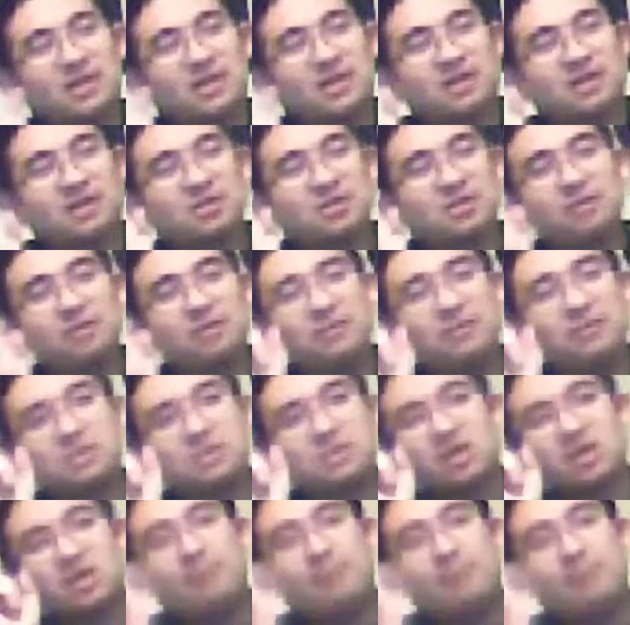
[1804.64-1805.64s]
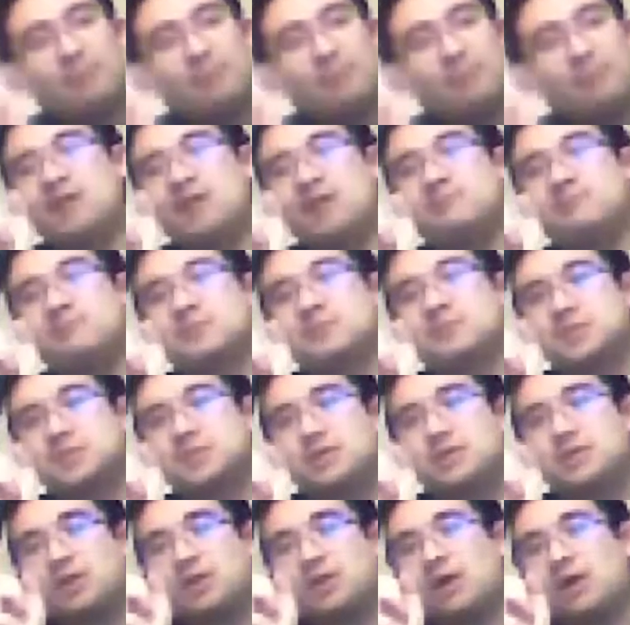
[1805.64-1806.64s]
that there's going to be some
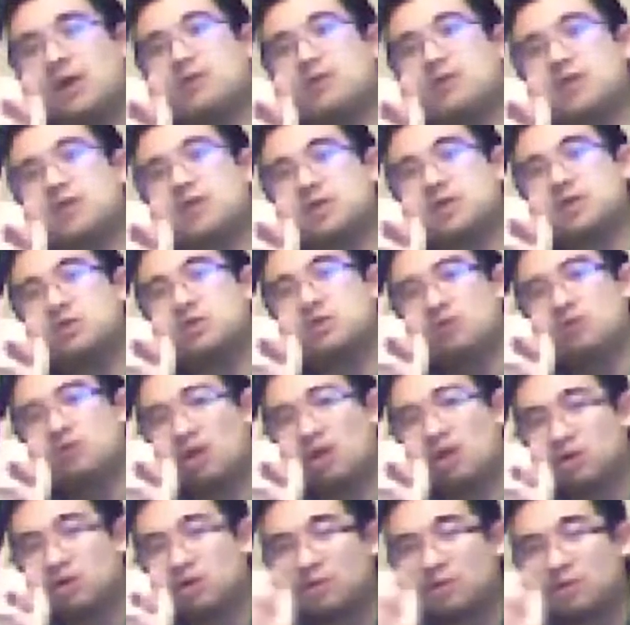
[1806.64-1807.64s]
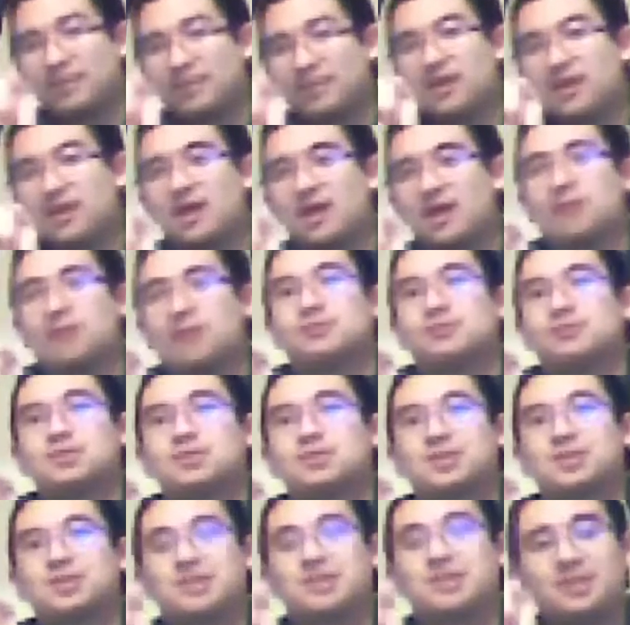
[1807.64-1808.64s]
games that that are going to be
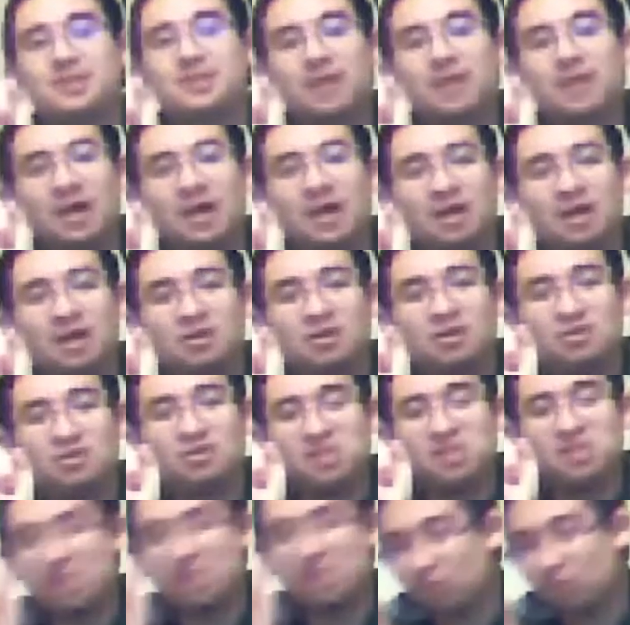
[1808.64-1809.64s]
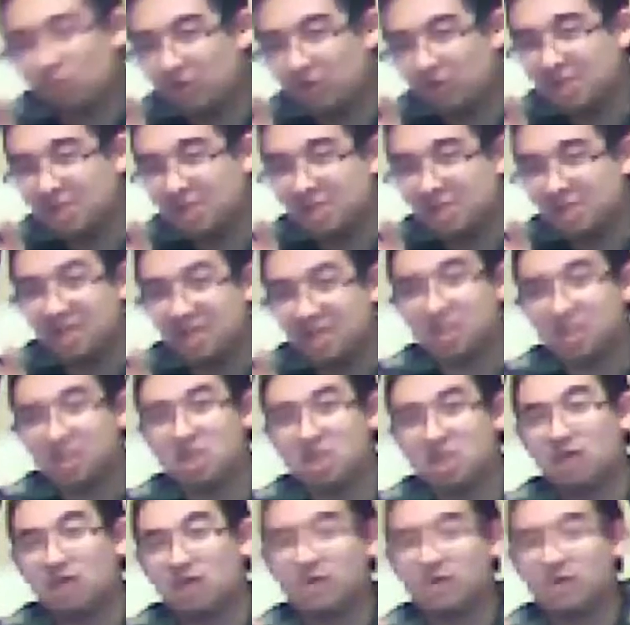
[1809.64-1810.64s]
announced that are still releasing
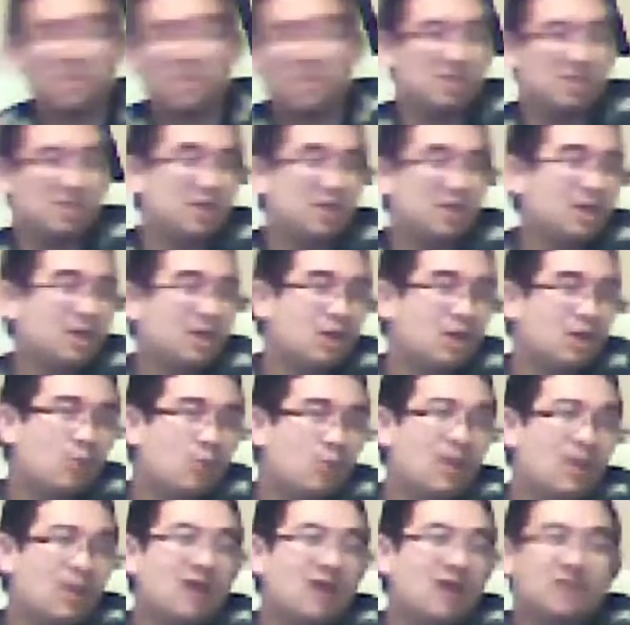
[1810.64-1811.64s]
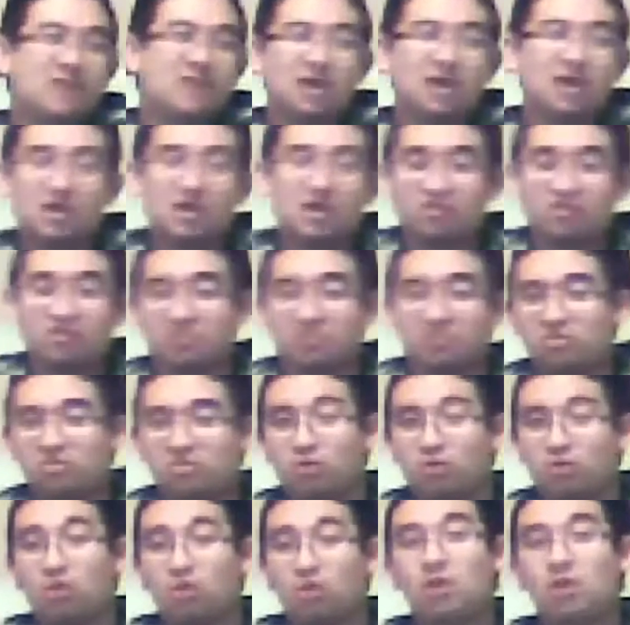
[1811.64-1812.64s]
this year, which we haven't heard of
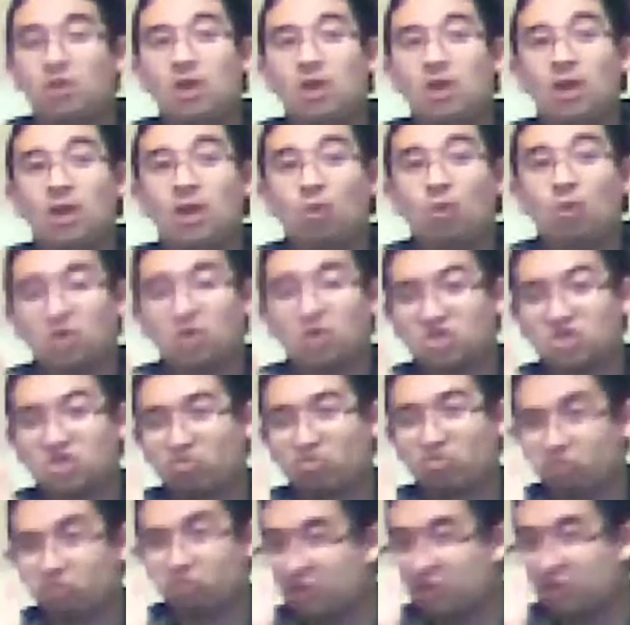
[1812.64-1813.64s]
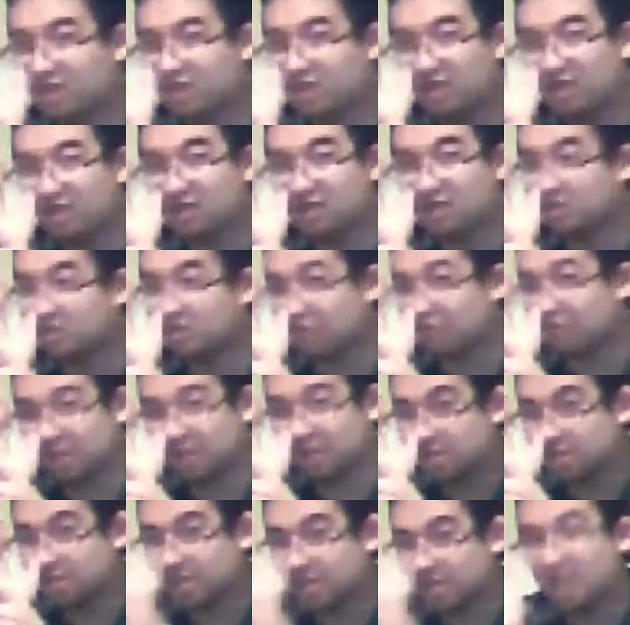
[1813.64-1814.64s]
before, which is freaking
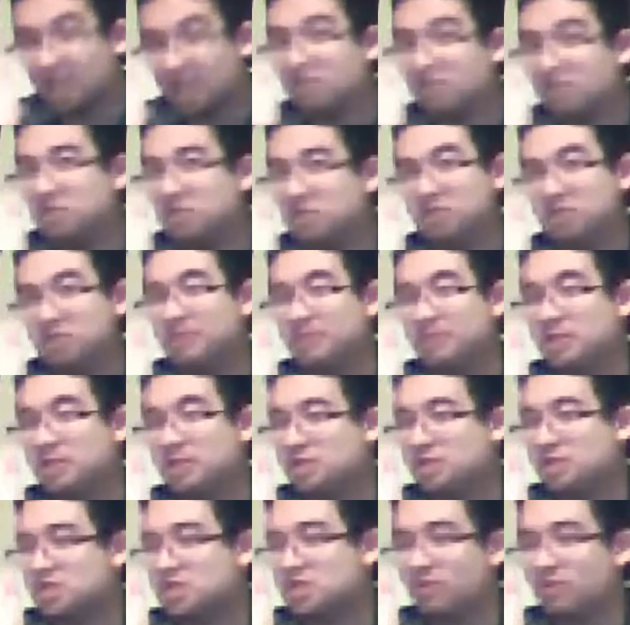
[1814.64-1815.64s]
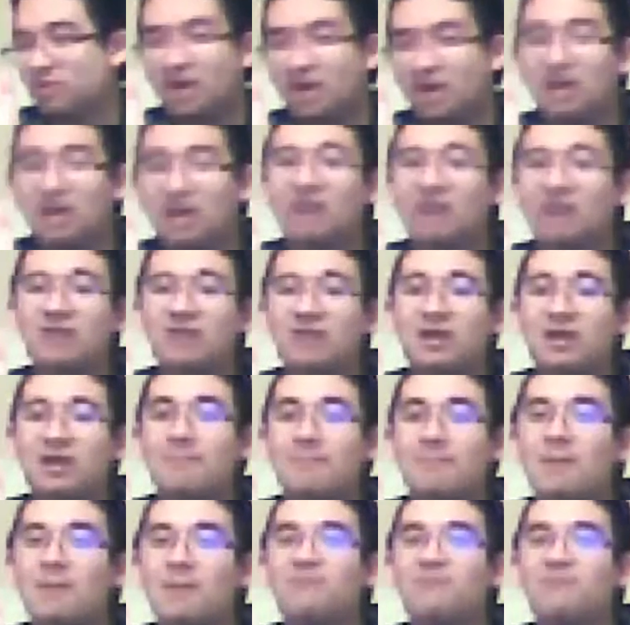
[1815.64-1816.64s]
insane, dude. Because we only have like
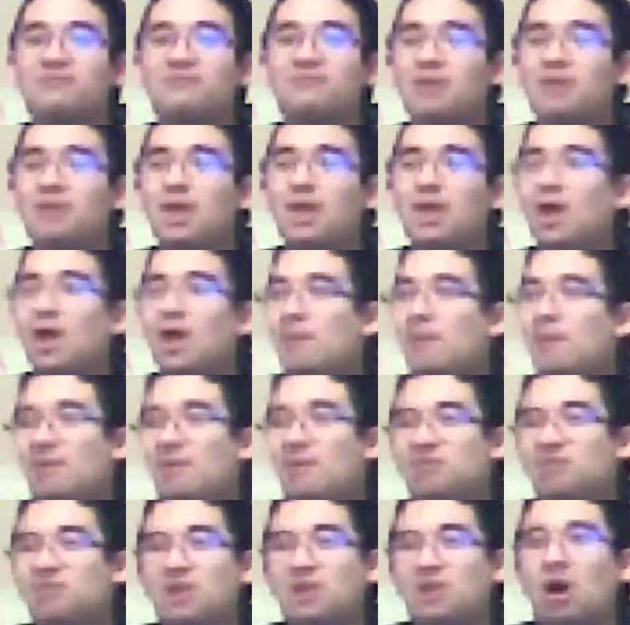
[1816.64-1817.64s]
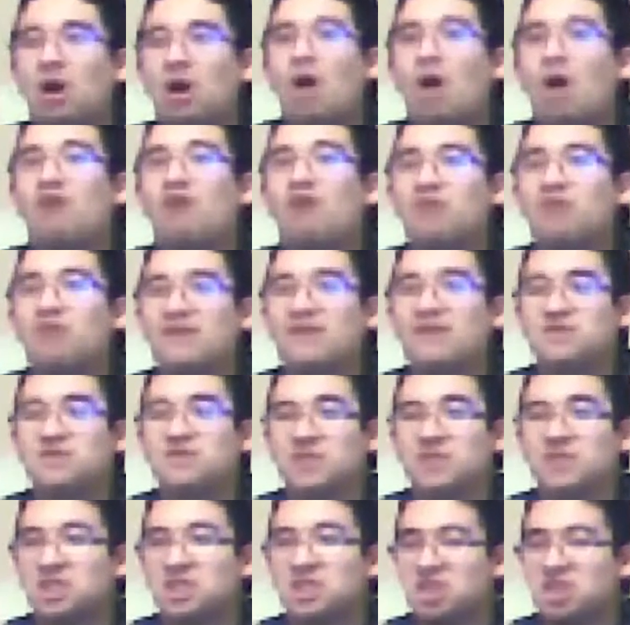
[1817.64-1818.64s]
a month, a month and a half
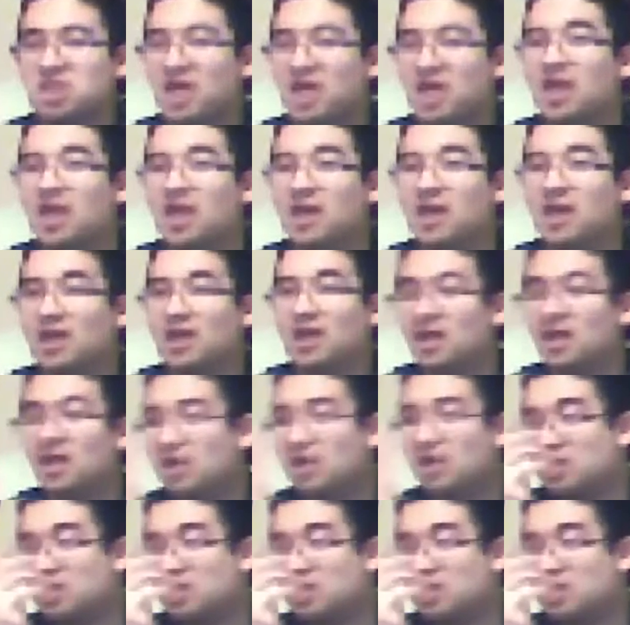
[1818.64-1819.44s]
left of this year.